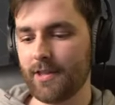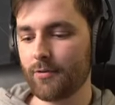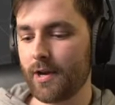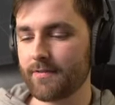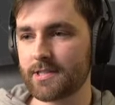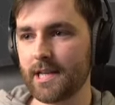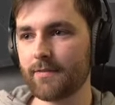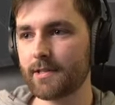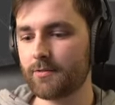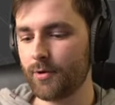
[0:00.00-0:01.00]
now that I've saved
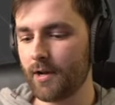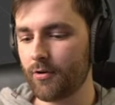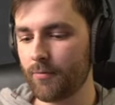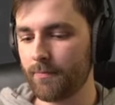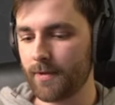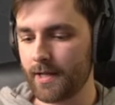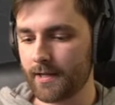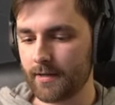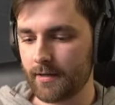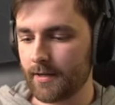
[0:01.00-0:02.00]
it, we can go
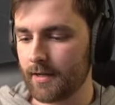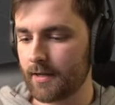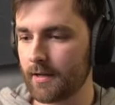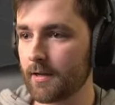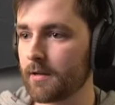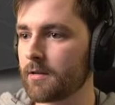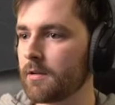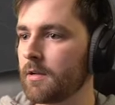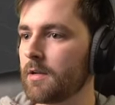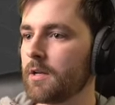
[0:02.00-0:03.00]
and uh,
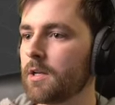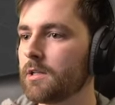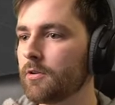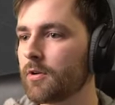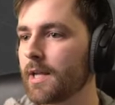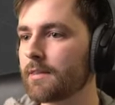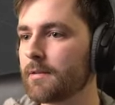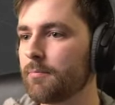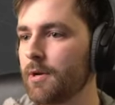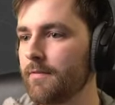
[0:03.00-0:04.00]
look at the
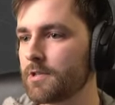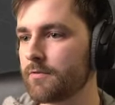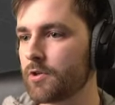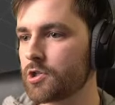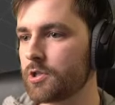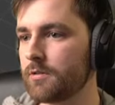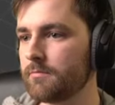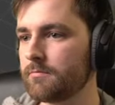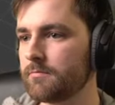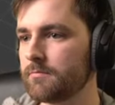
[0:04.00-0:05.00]
previous version,
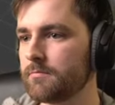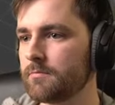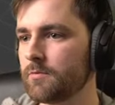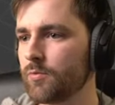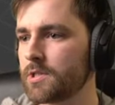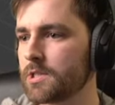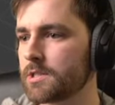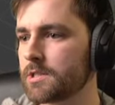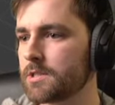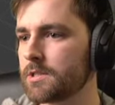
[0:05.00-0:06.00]
which
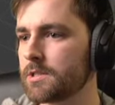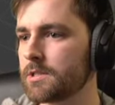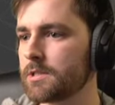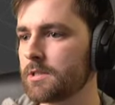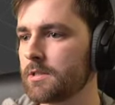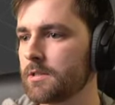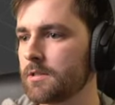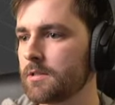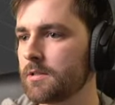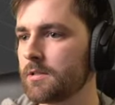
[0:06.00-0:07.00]
is
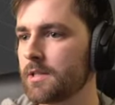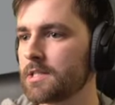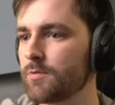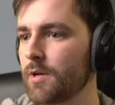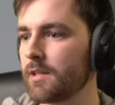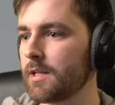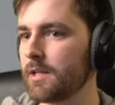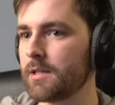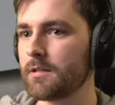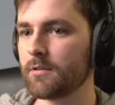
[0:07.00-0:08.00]
this one, I
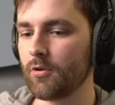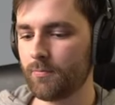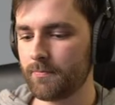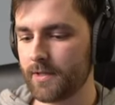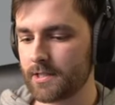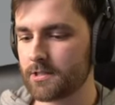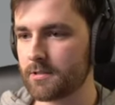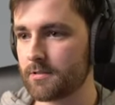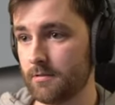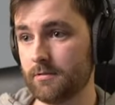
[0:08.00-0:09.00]
think. Nope,
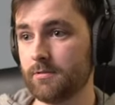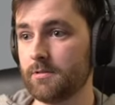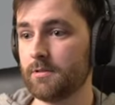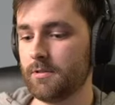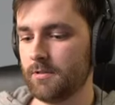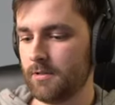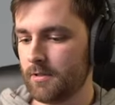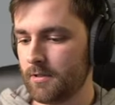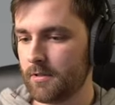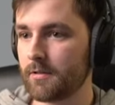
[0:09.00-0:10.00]
that's
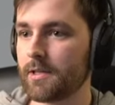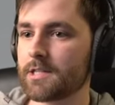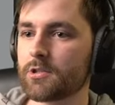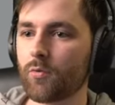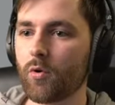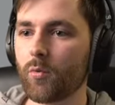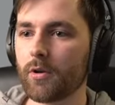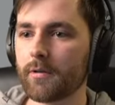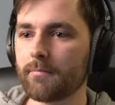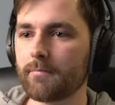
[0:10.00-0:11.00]
that's the wrong one.